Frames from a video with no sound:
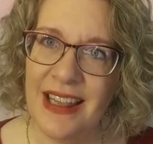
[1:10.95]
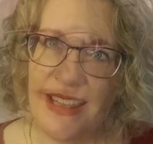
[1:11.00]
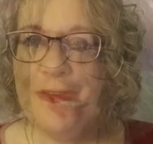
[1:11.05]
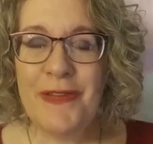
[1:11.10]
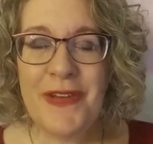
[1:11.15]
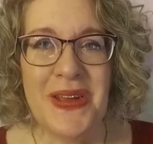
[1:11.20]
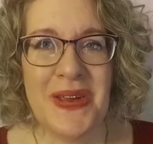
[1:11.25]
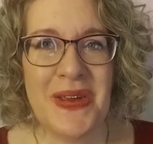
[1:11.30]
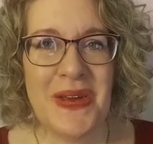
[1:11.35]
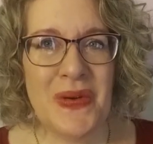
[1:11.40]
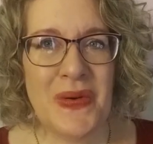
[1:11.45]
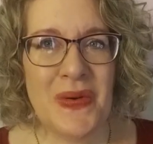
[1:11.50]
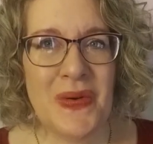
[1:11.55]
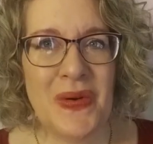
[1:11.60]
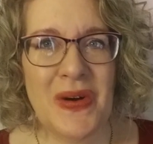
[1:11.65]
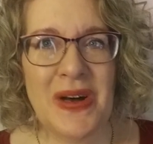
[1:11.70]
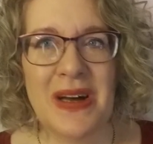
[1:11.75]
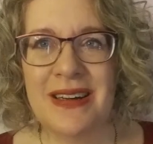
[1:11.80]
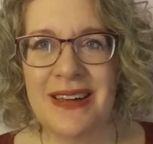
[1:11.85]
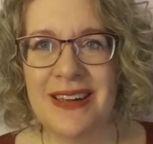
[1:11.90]
If
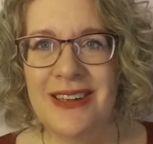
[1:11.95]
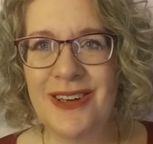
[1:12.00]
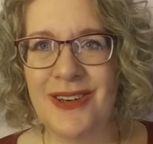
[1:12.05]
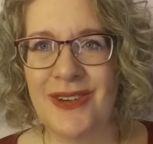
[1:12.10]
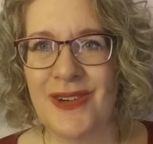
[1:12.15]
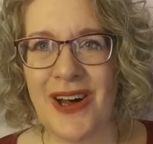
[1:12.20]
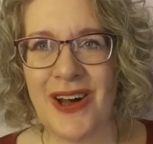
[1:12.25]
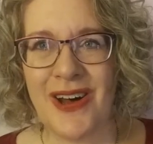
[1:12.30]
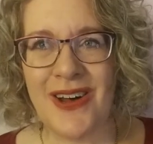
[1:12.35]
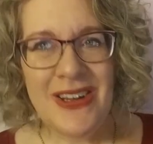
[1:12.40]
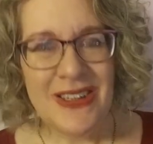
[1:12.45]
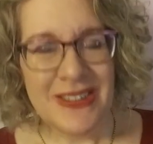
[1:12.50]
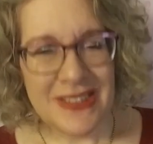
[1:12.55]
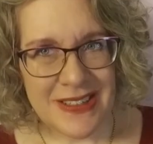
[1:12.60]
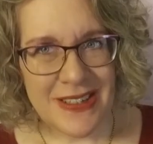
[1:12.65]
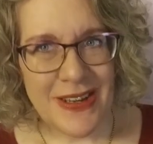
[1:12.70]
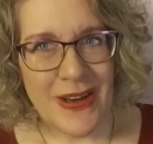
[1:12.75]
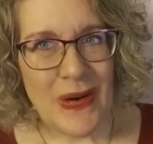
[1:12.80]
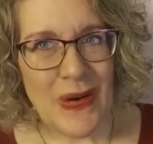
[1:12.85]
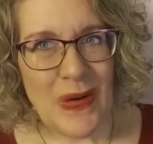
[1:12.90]
you oh,
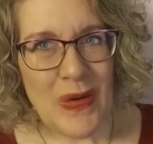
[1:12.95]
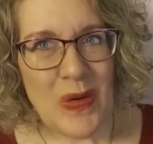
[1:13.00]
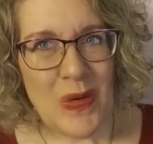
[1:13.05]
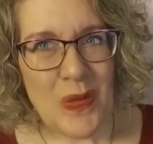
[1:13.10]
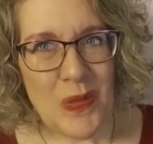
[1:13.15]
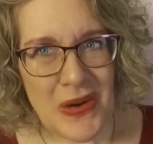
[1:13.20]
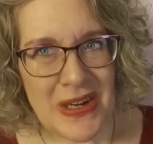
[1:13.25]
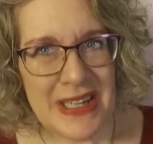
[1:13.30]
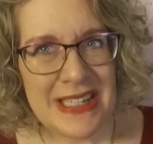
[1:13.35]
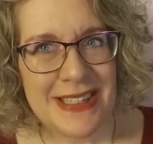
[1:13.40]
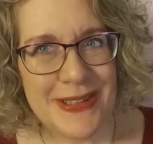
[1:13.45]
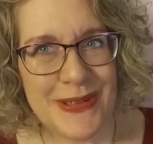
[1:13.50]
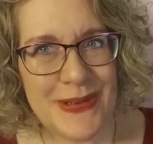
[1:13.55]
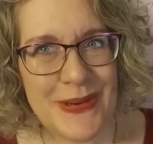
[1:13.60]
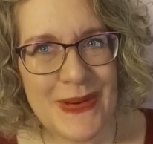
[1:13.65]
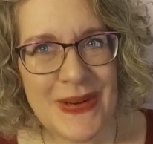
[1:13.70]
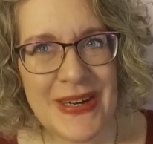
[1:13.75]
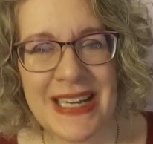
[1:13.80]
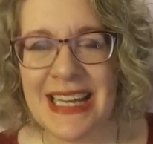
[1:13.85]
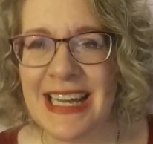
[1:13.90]
also want
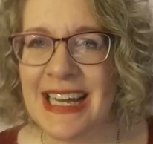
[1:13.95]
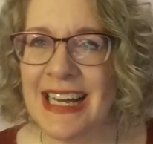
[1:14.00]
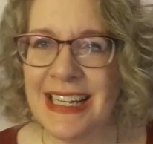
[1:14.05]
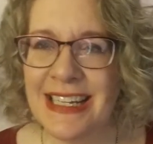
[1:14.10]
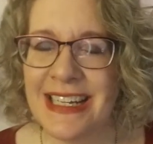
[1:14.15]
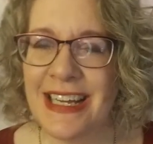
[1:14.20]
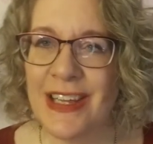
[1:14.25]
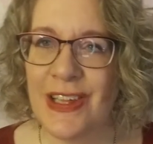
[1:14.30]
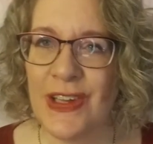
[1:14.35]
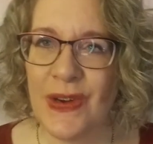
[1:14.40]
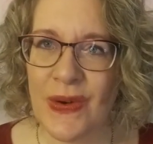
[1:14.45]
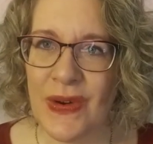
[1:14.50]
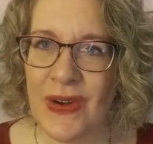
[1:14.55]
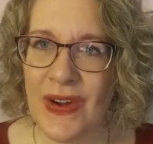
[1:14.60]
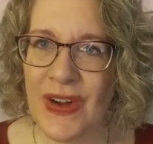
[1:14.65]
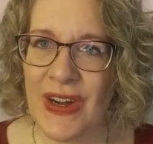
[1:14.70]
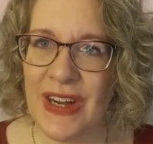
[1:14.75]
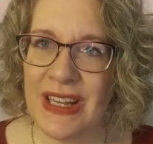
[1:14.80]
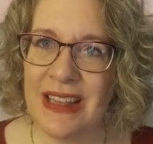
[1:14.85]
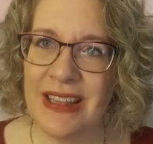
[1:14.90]
to get
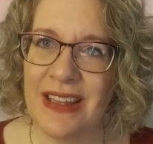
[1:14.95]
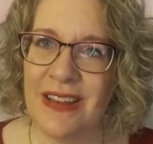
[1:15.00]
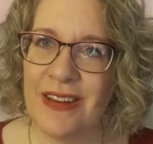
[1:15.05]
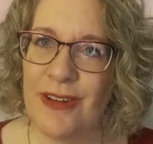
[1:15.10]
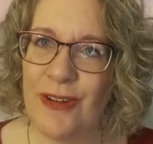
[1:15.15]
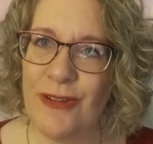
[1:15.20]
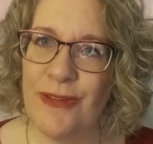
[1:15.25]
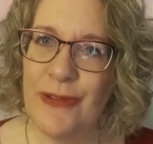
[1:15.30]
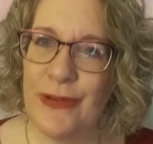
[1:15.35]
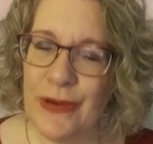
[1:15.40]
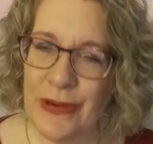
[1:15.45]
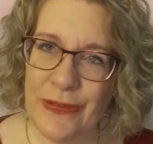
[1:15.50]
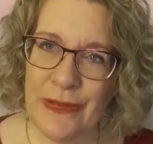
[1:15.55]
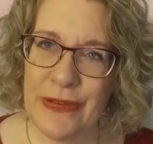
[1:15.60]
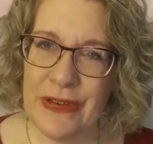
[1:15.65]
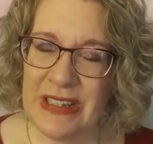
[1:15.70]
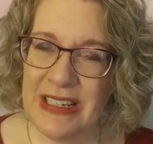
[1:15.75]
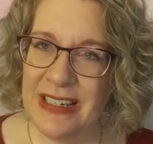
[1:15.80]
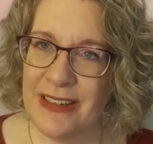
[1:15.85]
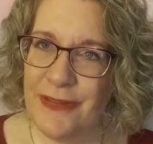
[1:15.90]
your little
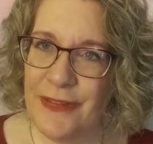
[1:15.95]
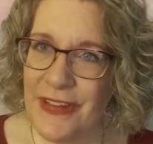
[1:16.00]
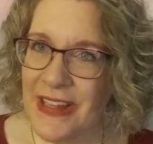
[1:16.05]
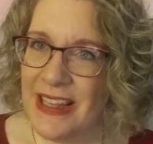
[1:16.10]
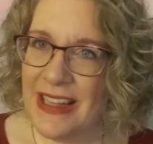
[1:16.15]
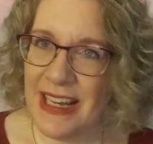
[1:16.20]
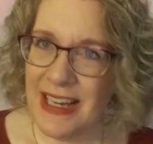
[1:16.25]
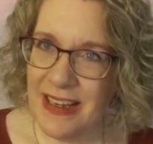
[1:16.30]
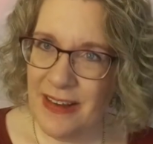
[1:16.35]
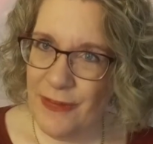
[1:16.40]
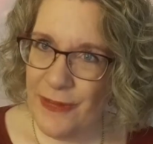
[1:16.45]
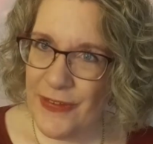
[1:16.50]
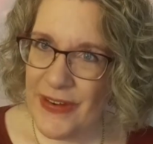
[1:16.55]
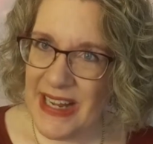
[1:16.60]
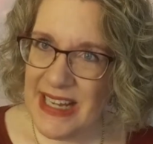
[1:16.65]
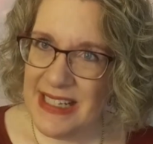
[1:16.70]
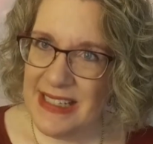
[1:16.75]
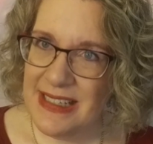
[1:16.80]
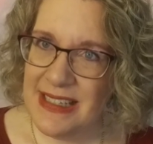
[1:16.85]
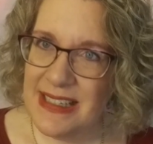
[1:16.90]
four-footed feline
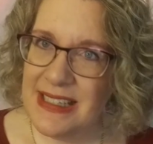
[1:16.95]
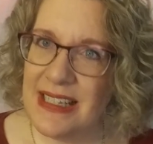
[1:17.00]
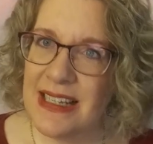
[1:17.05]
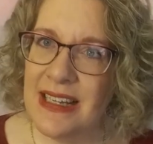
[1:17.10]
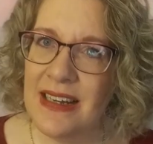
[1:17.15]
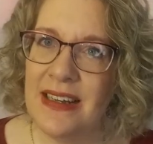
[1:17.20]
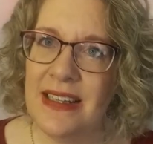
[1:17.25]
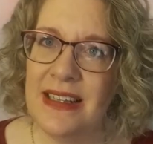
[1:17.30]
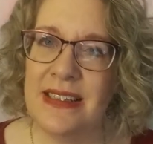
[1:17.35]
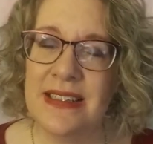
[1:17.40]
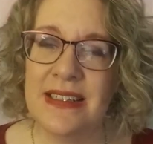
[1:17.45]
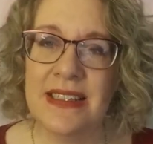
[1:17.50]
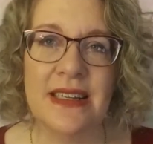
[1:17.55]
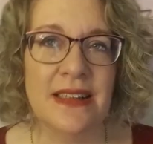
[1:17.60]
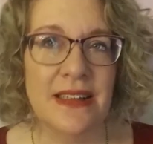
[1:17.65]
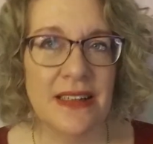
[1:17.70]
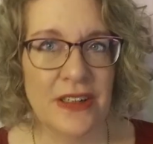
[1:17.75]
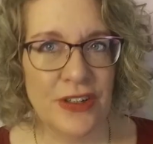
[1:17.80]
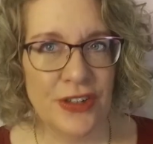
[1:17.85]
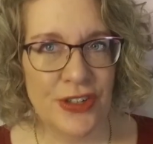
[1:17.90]
friends and
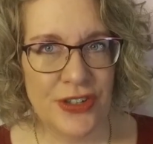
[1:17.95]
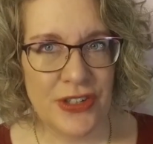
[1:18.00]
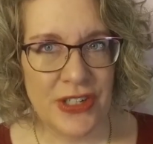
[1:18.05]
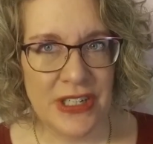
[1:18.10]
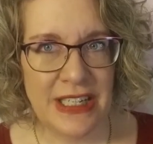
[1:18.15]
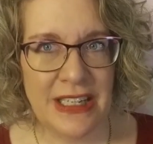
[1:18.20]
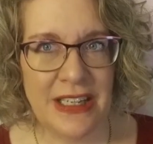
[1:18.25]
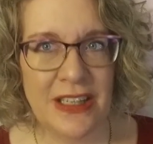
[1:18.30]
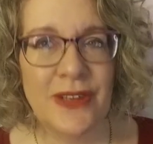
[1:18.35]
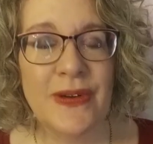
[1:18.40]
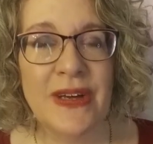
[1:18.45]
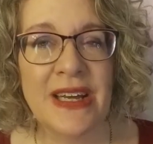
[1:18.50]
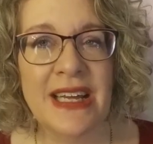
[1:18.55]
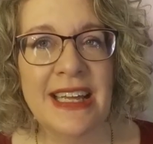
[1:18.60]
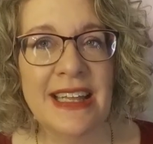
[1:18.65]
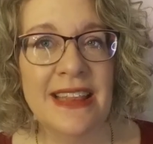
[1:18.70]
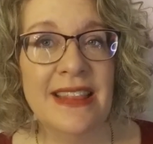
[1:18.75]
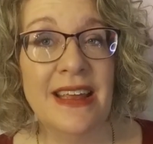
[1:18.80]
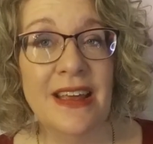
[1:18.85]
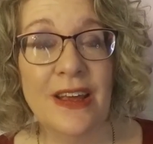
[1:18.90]
a little treat, you
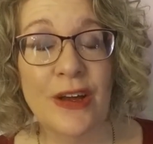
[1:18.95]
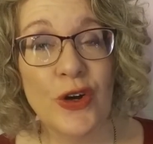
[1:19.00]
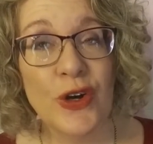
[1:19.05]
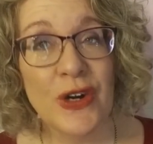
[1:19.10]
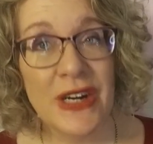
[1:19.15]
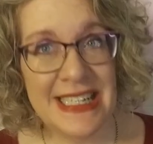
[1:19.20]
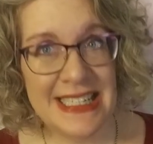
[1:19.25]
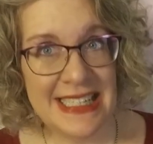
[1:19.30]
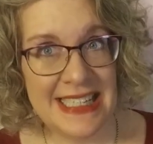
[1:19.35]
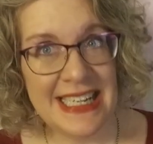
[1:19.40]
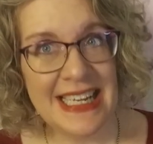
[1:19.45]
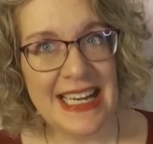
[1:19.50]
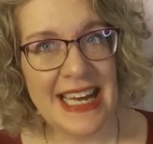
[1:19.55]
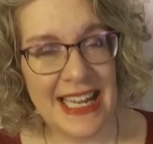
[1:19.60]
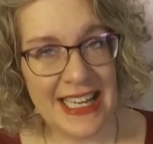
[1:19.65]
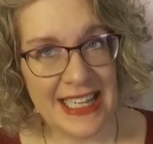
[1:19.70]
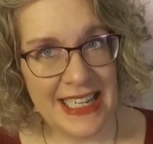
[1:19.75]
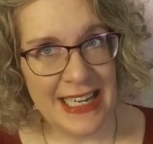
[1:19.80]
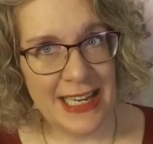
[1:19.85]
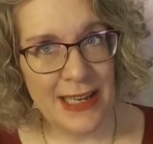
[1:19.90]
can get the Crazy
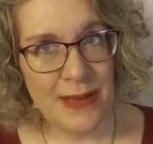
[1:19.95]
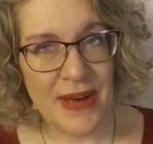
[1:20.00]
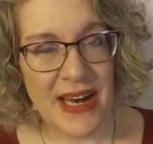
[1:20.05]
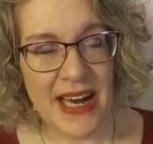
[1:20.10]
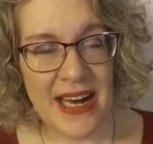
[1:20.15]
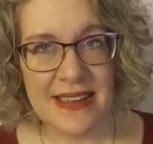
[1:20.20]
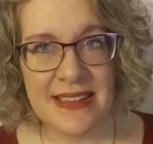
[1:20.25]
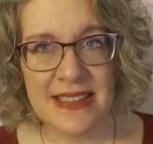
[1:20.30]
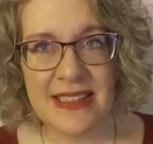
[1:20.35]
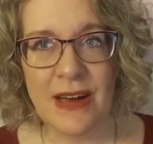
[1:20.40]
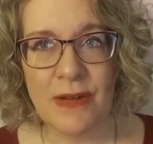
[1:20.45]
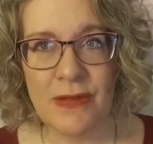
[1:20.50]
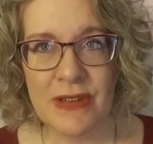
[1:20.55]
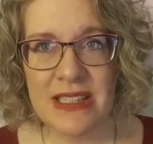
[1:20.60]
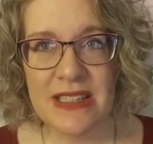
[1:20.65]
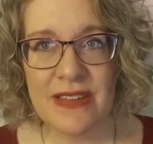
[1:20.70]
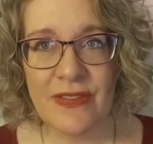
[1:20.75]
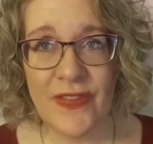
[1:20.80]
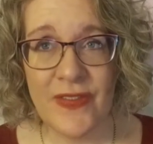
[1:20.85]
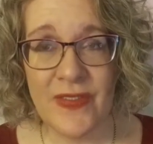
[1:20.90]
Cat Lady box. That
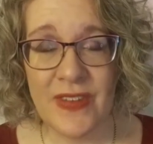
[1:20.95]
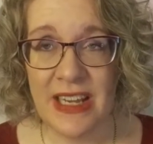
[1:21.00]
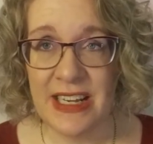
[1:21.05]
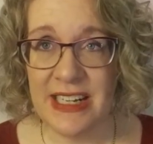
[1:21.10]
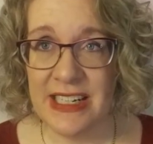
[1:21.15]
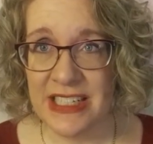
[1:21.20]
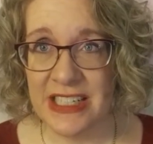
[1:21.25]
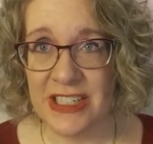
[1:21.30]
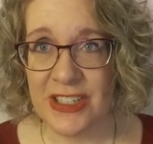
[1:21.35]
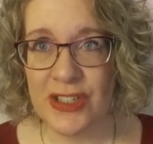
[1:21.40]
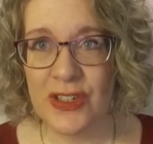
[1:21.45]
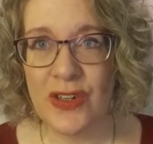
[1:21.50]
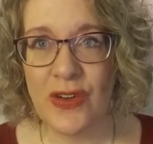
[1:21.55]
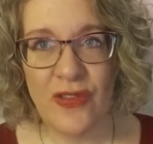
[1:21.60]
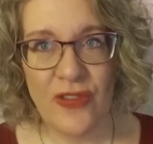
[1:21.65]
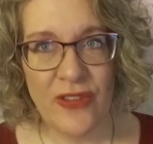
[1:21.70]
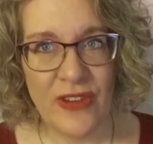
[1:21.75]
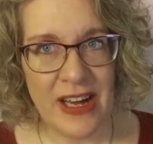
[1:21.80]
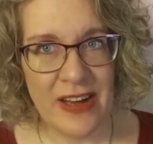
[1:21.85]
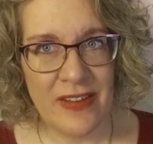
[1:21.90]
one's an
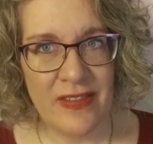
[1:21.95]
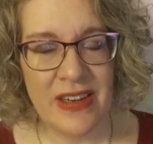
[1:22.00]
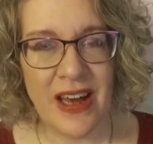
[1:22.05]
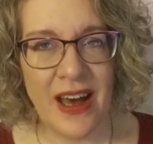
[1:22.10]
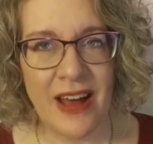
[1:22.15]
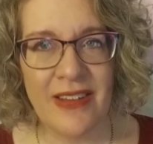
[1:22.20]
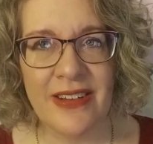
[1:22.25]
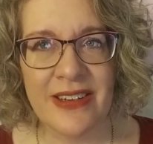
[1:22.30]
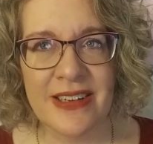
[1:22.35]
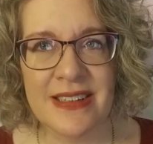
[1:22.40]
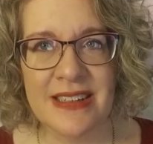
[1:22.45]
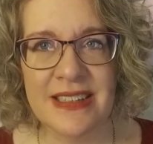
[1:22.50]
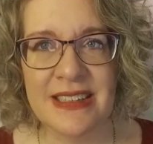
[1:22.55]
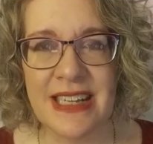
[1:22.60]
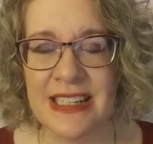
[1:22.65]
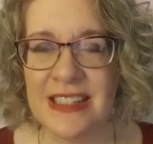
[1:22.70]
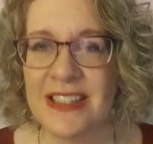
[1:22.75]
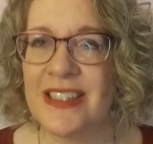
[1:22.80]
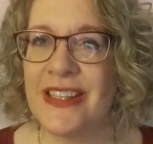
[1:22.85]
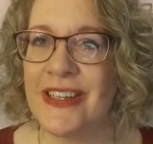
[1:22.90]
additional $5,
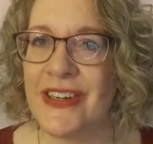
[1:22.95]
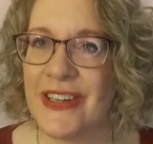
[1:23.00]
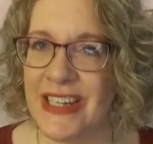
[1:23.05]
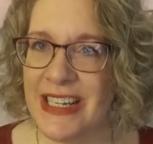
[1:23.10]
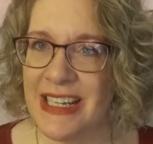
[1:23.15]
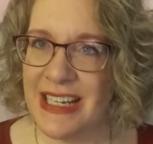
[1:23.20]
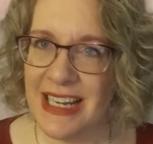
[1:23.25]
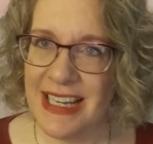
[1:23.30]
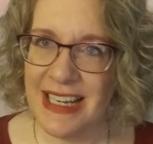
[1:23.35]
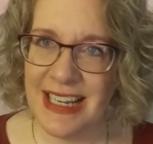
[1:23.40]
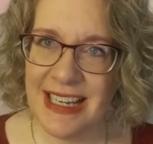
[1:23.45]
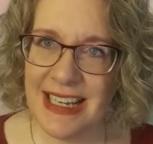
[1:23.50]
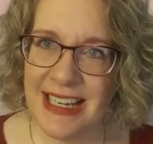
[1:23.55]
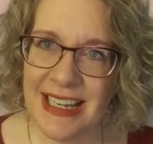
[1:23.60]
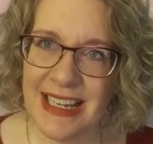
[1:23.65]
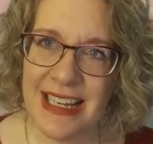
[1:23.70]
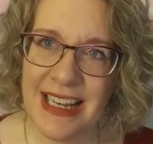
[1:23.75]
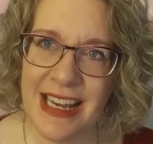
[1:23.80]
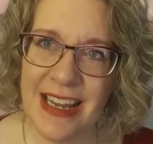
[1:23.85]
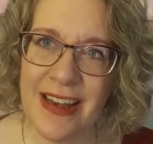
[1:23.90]
and that's
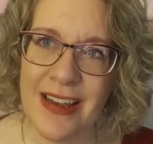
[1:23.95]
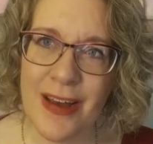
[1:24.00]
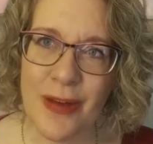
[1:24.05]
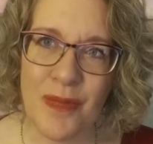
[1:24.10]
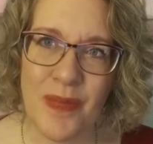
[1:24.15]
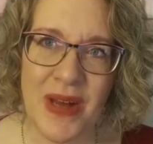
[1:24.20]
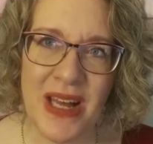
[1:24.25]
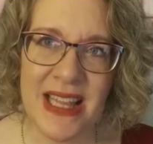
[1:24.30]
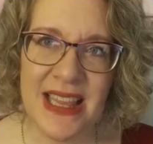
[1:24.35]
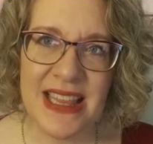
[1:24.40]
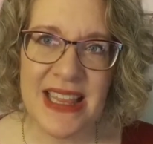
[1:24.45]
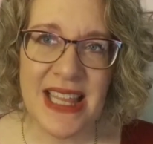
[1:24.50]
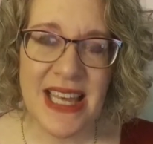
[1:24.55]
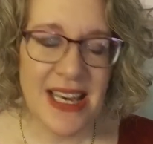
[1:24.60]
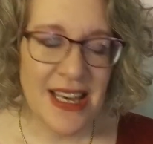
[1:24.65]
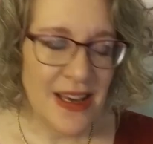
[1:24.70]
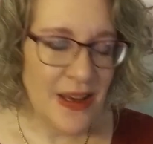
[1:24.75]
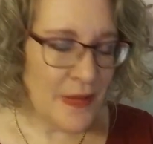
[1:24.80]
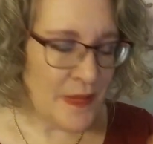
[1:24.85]
$39.99 a month.